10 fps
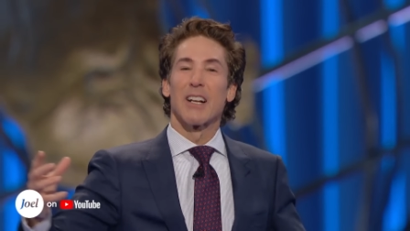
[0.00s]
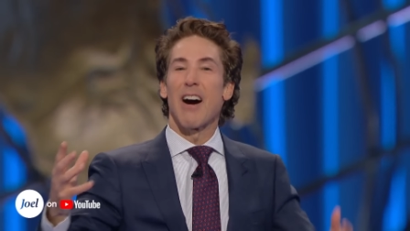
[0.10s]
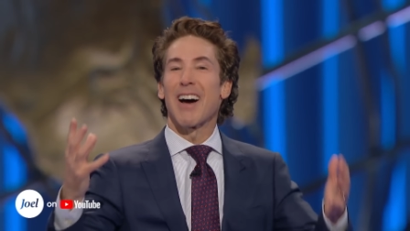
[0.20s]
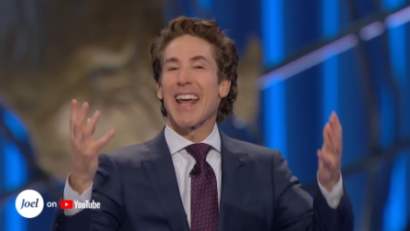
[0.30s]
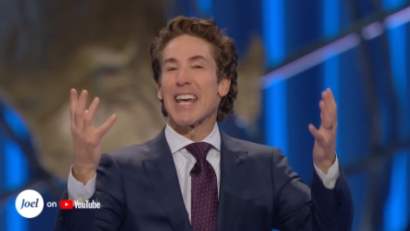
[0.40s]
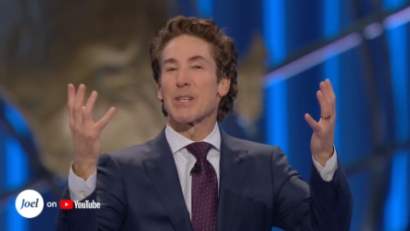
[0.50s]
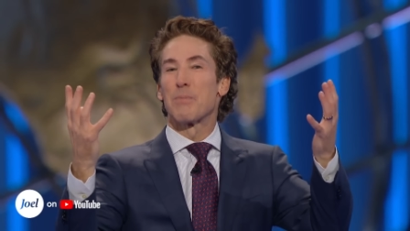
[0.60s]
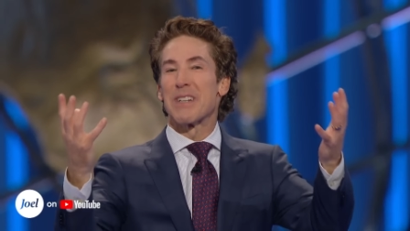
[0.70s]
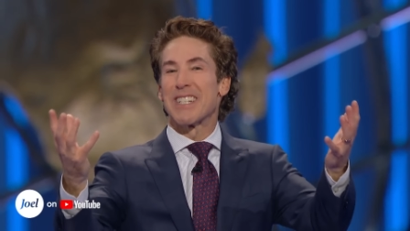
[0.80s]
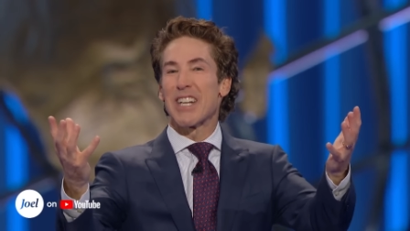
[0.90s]
God has
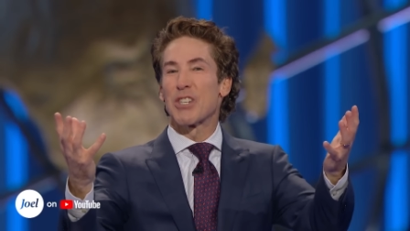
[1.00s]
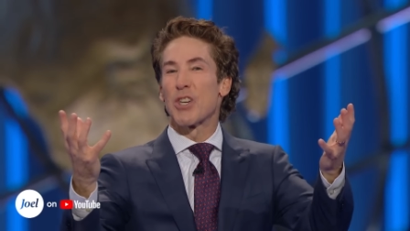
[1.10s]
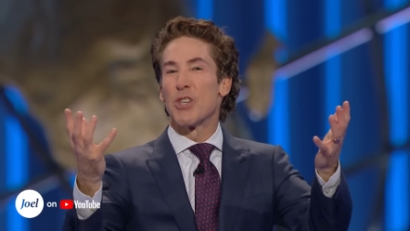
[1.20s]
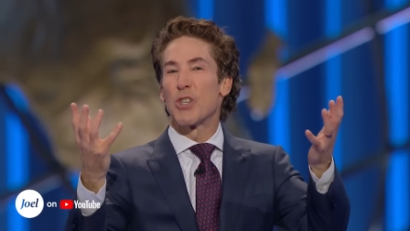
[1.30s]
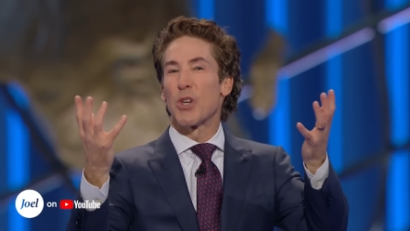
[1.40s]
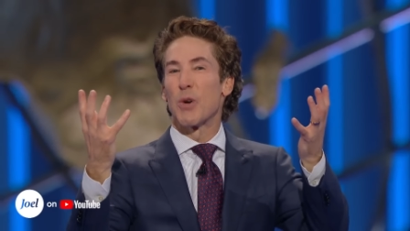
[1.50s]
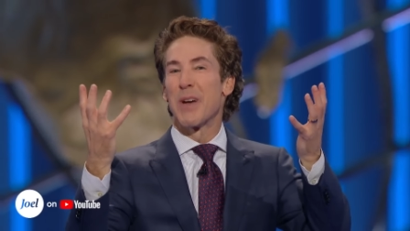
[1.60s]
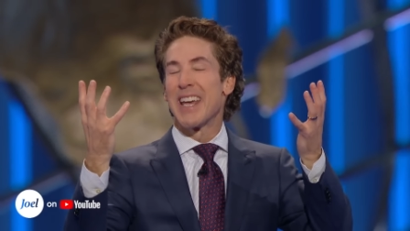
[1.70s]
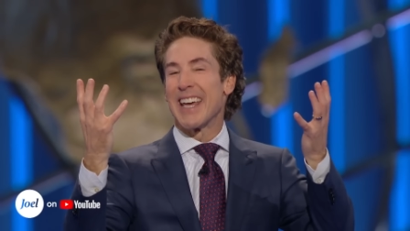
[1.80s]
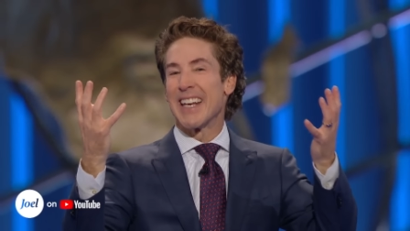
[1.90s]
positioned you
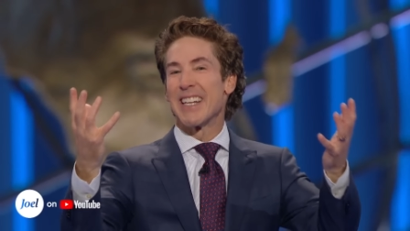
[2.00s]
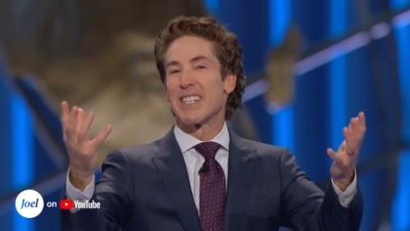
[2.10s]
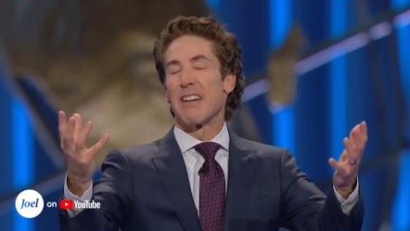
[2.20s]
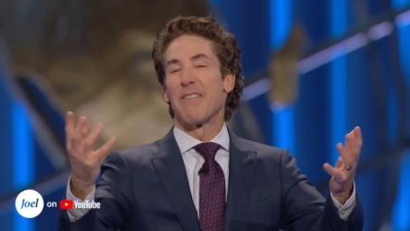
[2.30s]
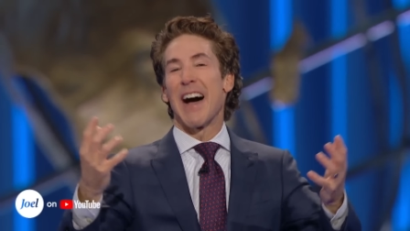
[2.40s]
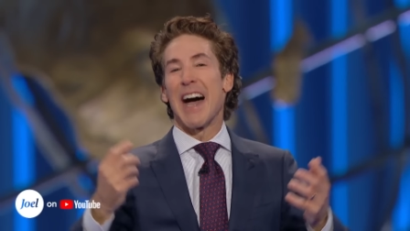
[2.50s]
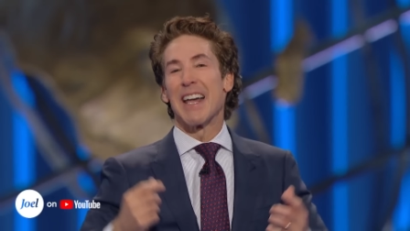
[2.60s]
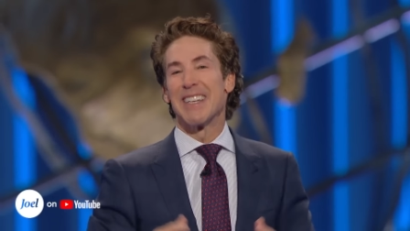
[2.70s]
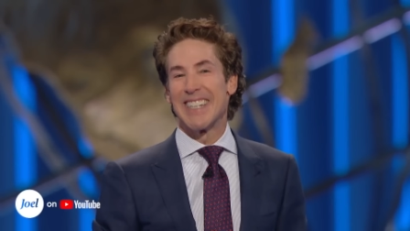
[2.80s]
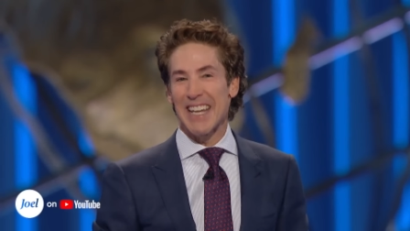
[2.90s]
in His
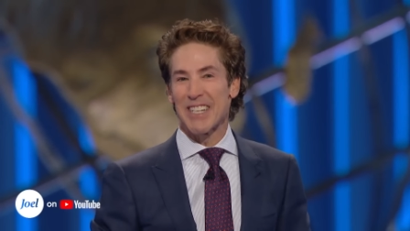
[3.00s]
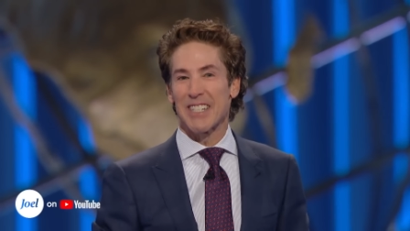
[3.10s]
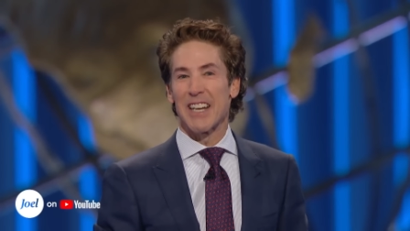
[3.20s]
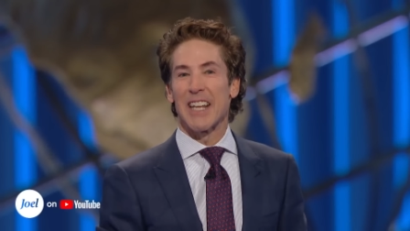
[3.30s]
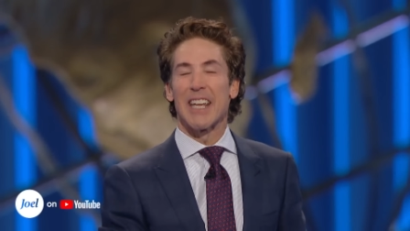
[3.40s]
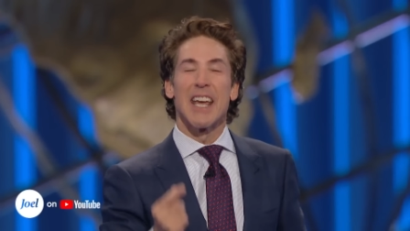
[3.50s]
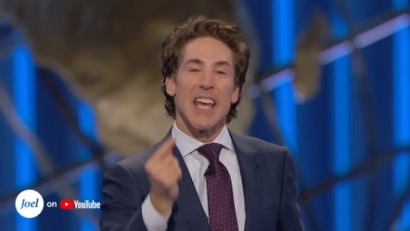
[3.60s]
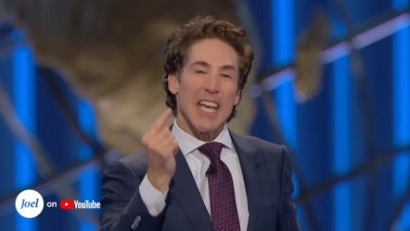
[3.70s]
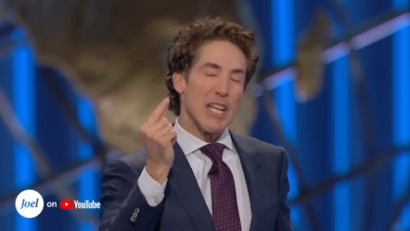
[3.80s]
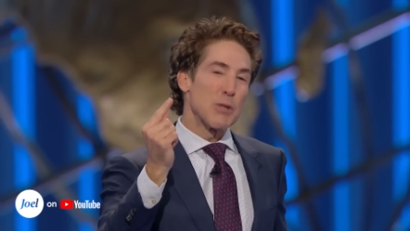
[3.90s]
divine destiny.
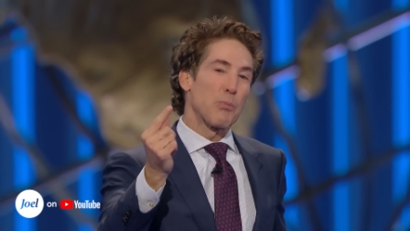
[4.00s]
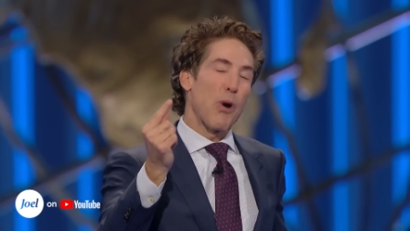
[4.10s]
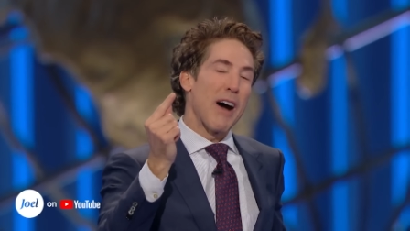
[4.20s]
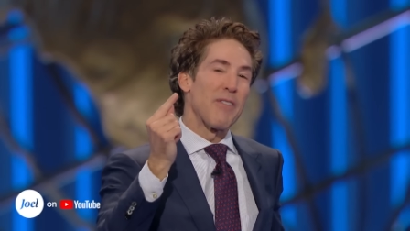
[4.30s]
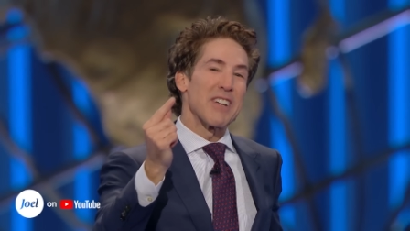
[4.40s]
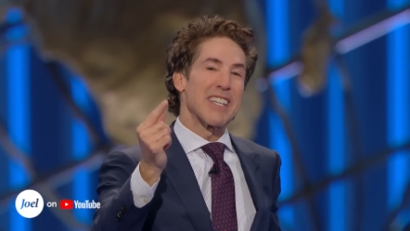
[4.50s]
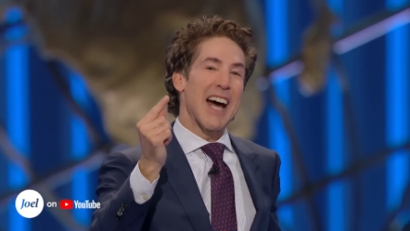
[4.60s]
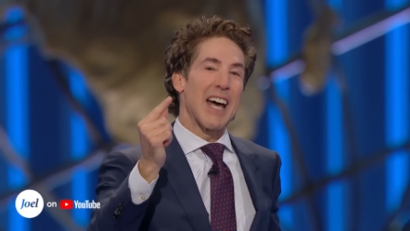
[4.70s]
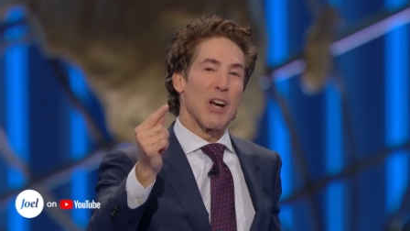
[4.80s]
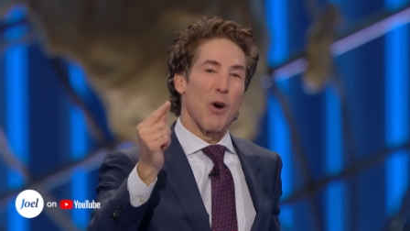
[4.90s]
He's
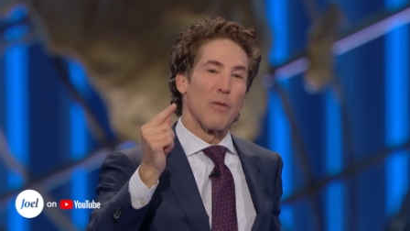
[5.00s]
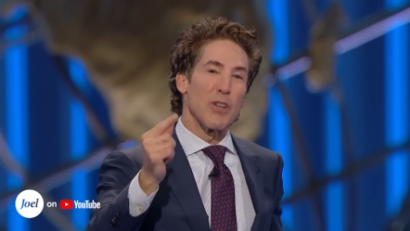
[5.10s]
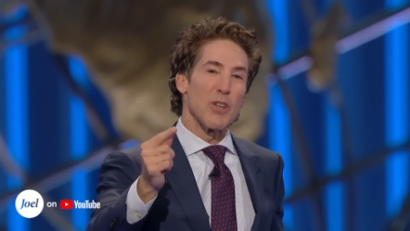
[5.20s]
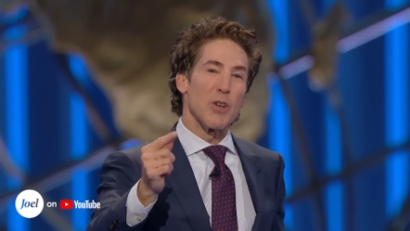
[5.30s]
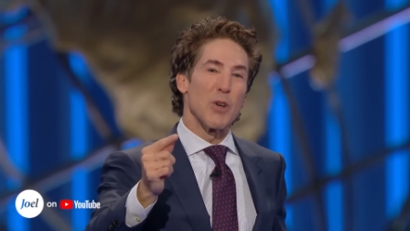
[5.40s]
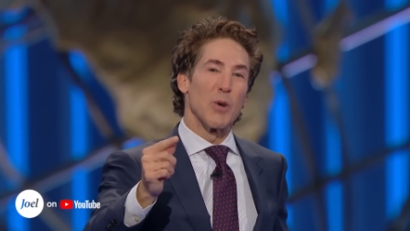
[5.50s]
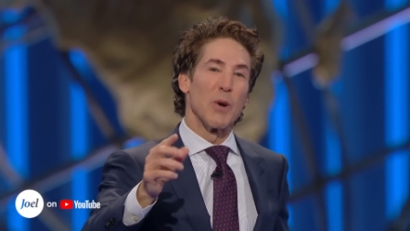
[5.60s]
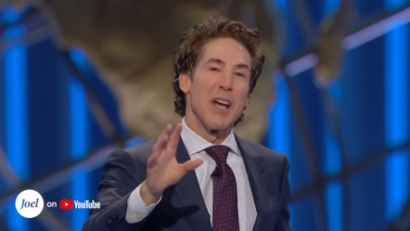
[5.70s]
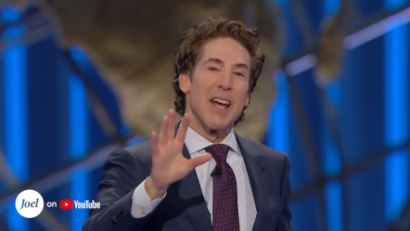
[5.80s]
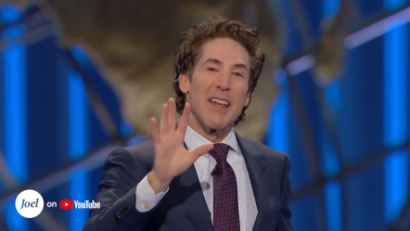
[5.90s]
prophesying over you.